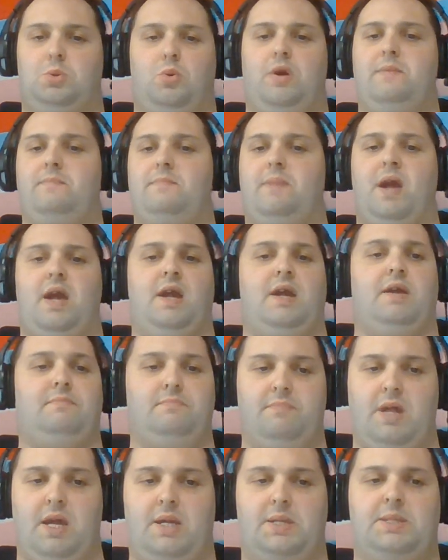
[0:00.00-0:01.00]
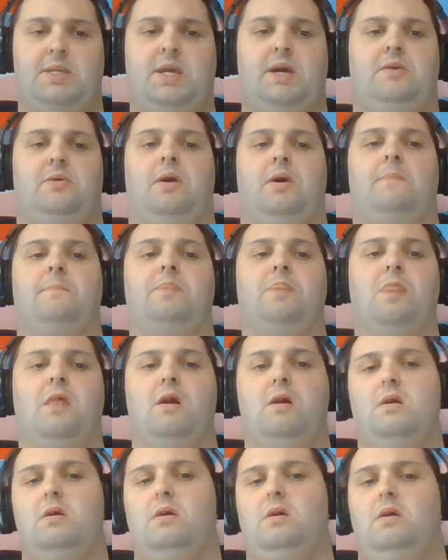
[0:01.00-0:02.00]
joint pain, etc.
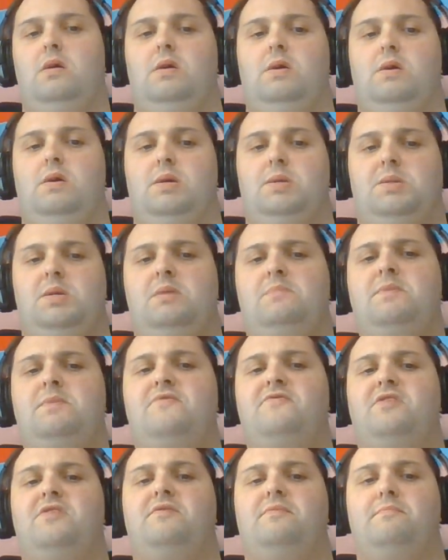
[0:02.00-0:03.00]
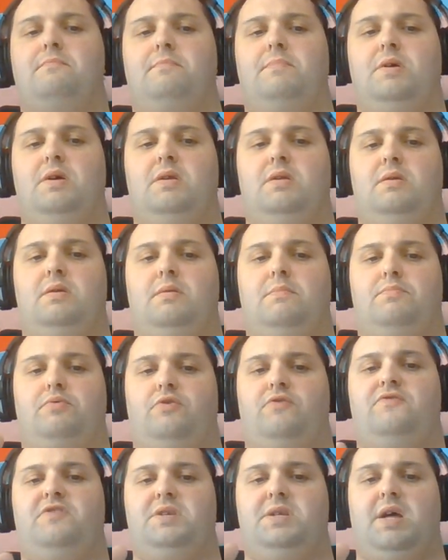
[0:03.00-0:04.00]
Some have even been
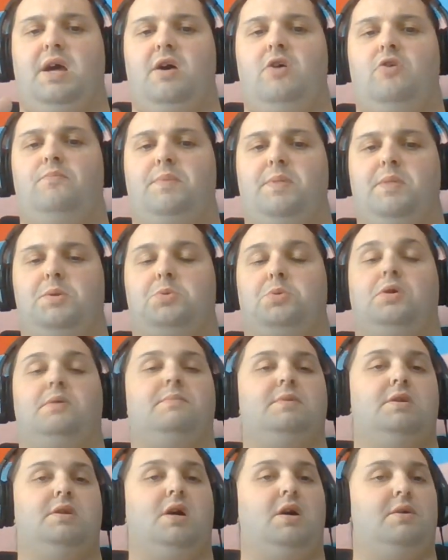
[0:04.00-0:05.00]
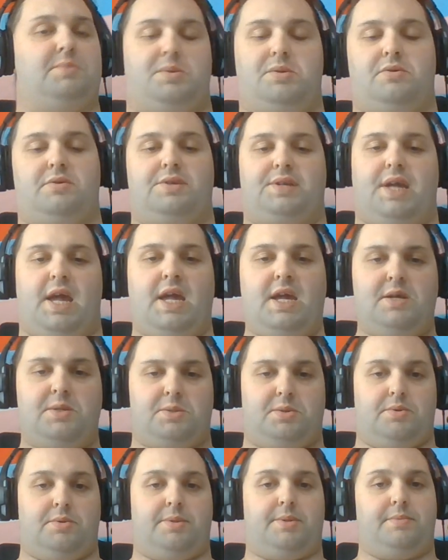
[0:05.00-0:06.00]
proven to help in the treatment of certain
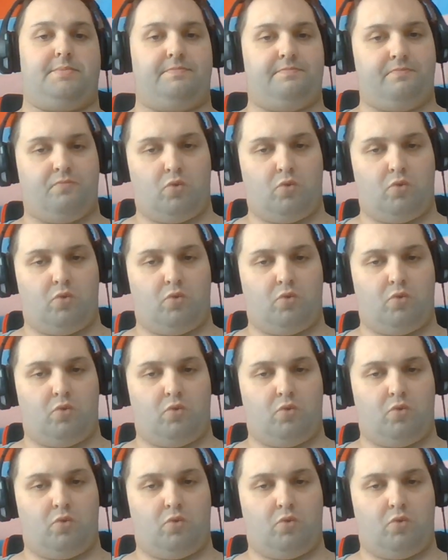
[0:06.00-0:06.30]
cancers,